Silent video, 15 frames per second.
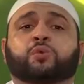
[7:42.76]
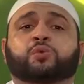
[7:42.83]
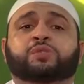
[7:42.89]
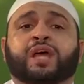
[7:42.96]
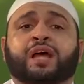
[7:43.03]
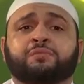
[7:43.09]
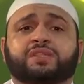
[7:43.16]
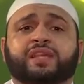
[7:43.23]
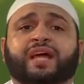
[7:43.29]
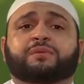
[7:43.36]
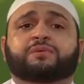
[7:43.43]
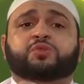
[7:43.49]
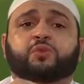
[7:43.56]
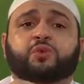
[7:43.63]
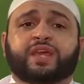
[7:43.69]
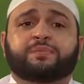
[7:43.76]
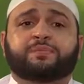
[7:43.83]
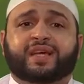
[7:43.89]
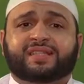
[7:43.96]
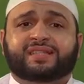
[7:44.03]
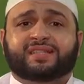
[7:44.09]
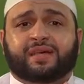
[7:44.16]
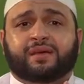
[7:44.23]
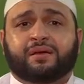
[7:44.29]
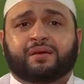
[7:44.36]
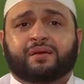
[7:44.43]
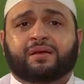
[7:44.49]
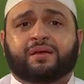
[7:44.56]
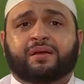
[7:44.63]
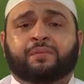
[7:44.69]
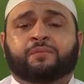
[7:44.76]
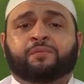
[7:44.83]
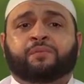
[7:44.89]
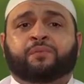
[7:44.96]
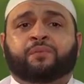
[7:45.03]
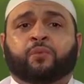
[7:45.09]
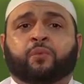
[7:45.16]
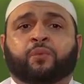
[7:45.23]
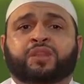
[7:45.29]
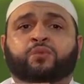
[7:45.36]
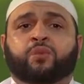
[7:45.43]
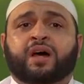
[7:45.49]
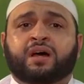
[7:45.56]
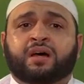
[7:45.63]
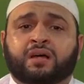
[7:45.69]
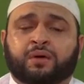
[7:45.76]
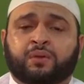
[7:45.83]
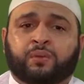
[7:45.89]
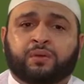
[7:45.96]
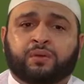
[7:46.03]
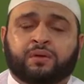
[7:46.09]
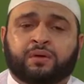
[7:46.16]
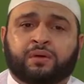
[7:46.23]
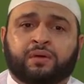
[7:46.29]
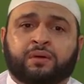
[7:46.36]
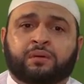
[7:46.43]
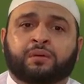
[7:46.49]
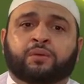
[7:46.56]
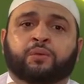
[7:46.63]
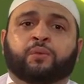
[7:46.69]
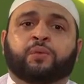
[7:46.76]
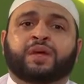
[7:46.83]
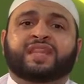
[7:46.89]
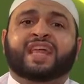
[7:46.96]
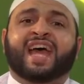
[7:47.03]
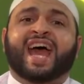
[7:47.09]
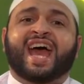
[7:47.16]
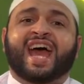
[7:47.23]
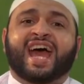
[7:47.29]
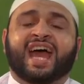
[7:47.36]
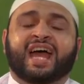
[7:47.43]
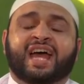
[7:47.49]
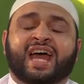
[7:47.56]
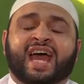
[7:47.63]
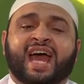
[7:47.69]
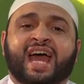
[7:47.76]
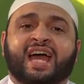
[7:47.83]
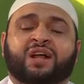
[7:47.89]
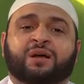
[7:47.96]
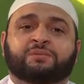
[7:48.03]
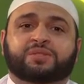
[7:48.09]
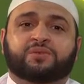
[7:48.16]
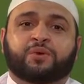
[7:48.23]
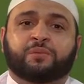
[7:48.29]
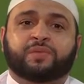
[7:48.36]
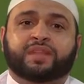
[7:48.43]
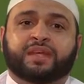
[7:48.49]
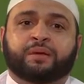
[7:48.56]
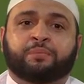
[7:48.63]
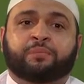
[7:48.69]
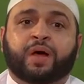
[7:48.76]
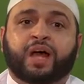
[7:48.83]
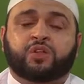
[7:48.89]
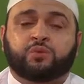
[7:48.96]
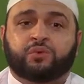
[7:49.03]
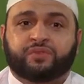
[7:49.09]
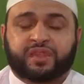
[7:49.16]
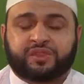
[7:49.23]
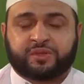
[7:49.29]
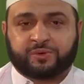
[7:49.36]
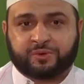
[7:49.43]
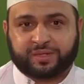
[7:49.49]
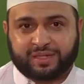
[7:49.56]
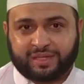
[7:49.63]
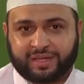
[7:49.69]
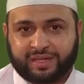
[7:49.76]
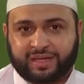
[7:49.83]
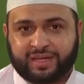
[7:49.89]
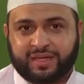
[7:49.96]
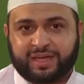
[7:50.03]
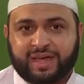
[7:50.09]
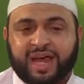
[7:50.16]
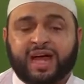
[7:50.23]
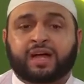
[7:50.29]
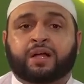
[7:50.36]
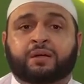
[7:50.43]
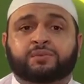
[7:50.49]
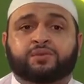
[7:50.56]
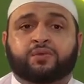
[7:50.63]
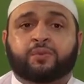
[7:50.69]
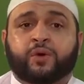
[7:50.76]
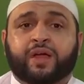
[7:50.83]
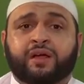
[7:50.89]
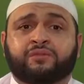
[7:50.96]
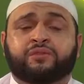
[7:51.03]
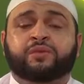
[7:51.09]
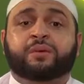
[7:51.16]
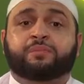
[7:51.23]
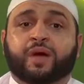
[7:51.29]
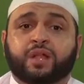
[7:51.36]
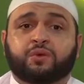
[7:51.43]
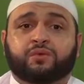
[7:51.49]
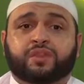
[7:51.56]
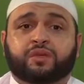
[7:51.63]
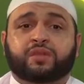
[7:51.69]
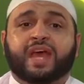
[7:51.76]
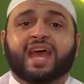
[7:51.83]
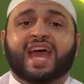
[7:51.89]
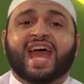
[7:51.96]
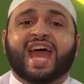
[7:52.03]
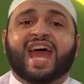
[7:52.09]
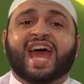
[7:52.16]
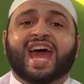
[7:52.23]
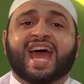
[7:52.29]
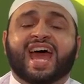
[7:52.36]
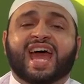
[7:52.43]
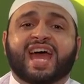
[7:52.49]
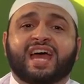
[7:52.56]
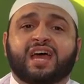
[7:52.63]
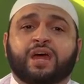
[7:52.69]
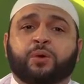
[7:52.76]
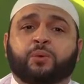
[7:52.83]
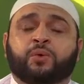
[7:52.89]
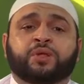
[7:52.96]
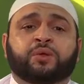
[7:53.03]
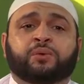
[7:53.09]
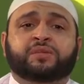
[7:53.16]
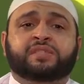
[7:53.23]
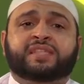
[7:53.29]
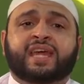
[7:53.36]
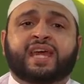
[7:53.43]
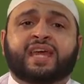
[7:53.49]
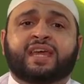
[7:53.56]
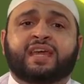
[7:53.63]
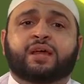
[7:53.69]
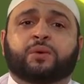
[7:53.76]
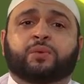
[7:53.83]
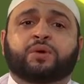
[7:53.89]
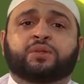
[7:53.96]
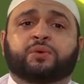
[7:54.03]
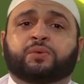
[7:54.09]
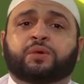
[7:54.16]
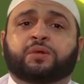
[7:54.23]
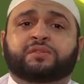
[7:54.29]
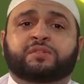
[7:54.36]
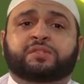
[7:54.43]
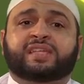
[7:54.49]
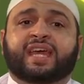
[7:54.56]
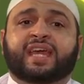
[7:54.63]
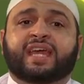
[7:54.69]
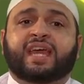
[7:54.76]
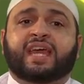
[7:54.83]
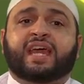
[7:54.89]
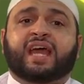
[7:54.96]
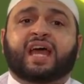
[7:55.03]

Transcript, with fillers: Sometimes we mix it with what? With ha. Ha comes from the bottom of the throat. Ha comes from where? From the bottom of the throat. Ha. We don't want to say, we don't want to say,